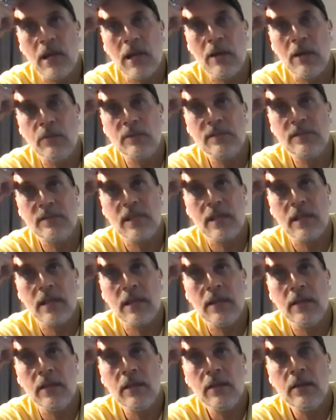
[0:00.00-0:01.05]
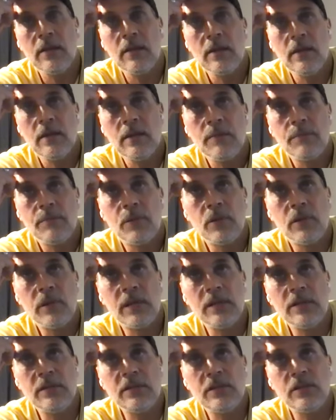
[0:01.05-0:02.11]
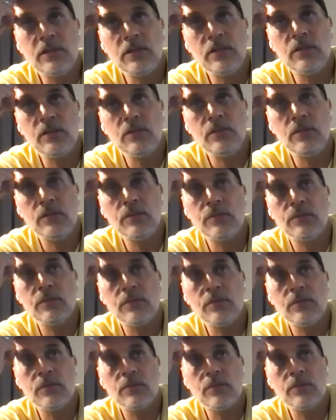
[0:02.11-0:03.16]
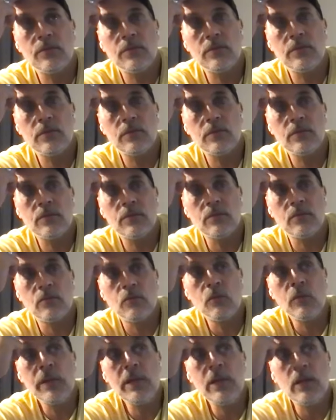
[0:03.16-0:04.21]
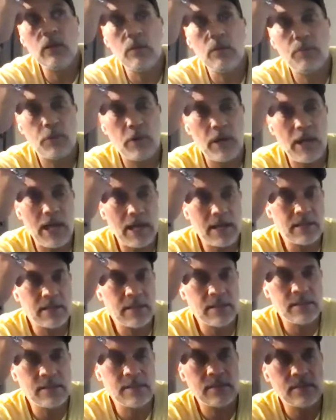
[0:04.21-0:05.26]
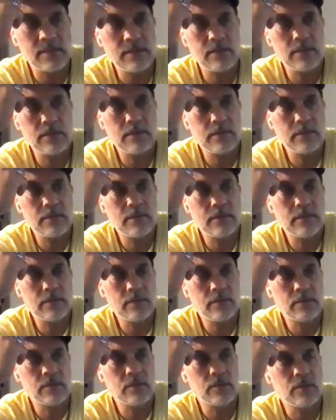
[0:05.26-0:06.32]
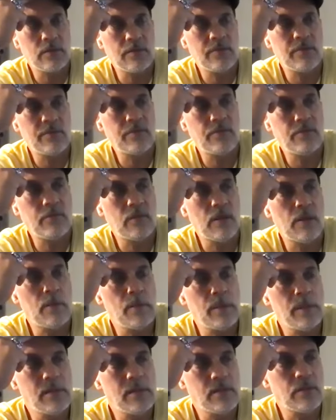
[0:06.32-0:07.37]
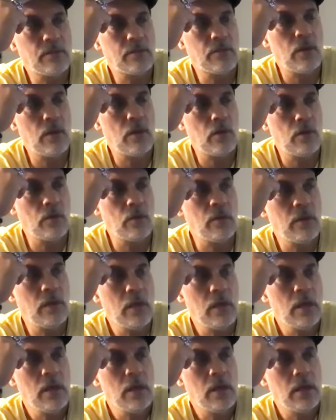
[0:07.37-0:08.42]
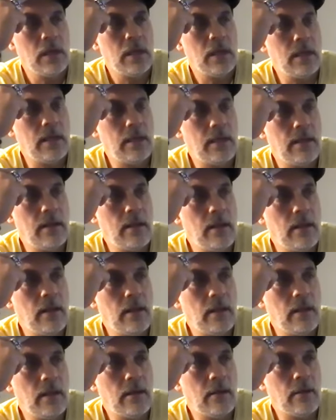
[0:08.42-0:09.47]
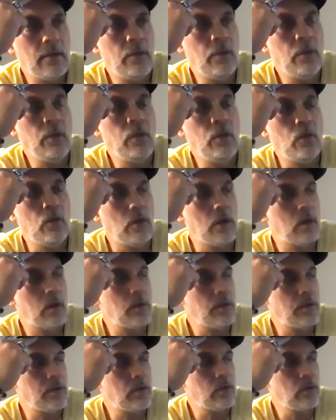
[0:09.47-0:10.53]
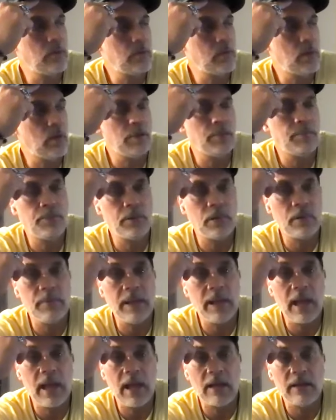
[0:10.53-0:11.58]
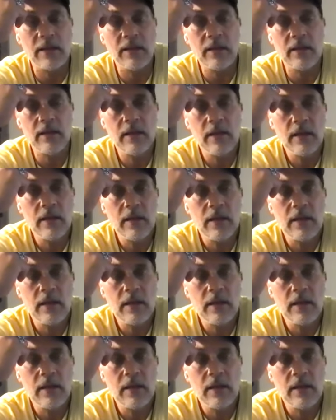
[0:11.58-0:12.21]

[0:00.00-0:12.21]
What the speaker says: I would say, put into real practice, sort of rubber meets the road, in New York with a group called Burn Manhattan